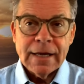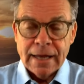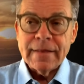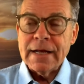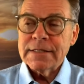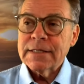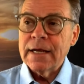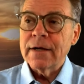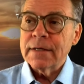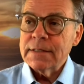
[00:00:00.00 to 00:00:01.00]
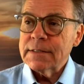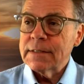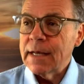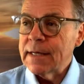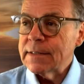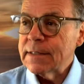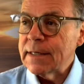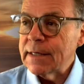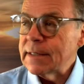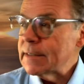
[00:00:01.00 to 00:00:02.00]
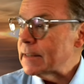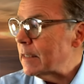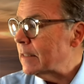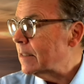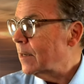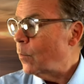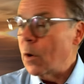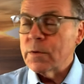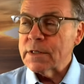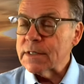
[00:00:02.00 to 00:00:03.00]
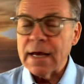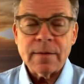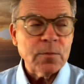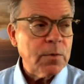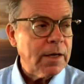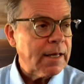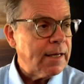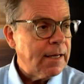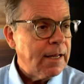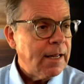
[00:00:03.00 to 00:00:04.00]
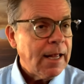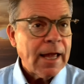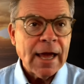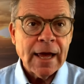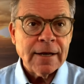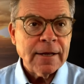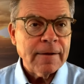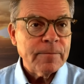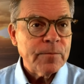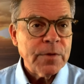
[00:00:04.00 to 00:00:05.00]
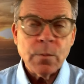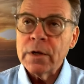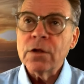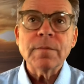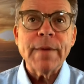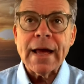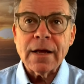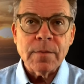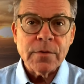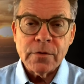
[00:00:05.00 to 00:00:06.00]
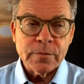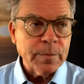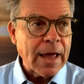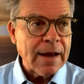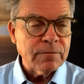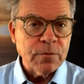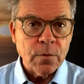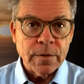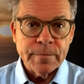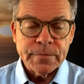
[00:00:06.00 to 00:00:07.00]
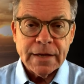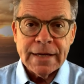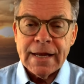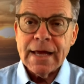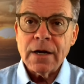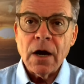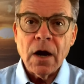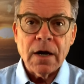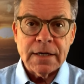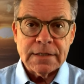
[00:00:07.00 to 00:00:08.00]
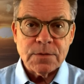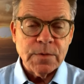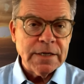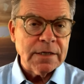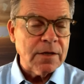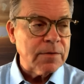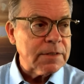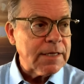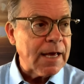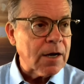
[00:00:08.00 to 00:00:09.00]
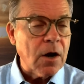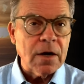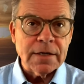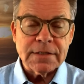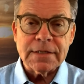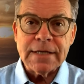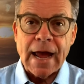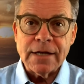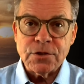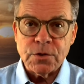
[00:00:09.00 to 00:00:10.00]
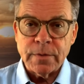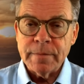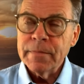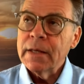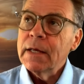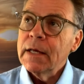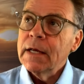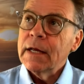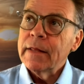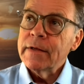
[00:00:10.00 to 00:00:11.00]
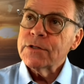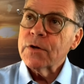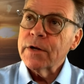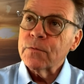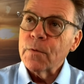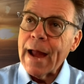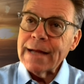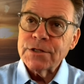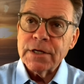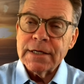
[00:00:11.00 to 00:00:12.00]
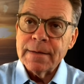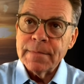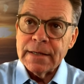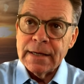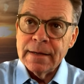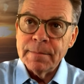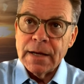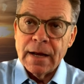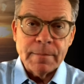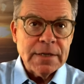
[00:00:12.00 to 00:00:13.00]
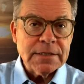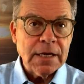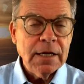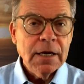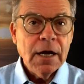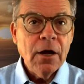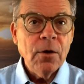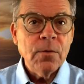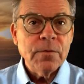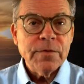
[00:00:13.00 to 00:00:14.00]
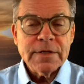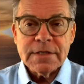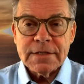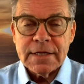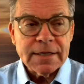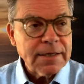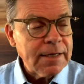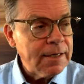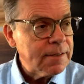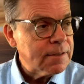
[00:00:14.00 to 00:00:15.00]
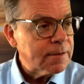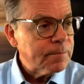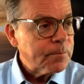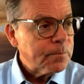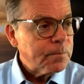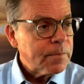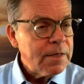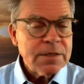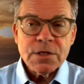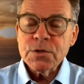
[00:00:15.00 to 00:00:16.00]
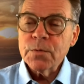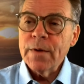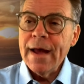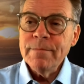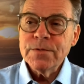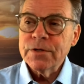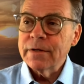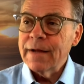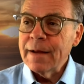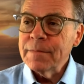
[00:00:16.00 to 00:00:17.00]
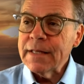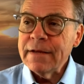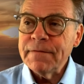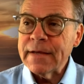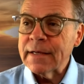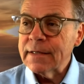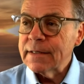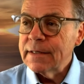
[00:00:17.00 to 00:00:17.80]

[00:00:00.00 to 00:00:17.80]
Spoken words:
And that scared us as kids and woke us up, really. And then we looked back up on the platform, and he had a harness. We didn't know this. He had a harness attached to him. And they started ratcheting him up. And he said, oh, this is it, kids. This is a rapture. I'm leaving.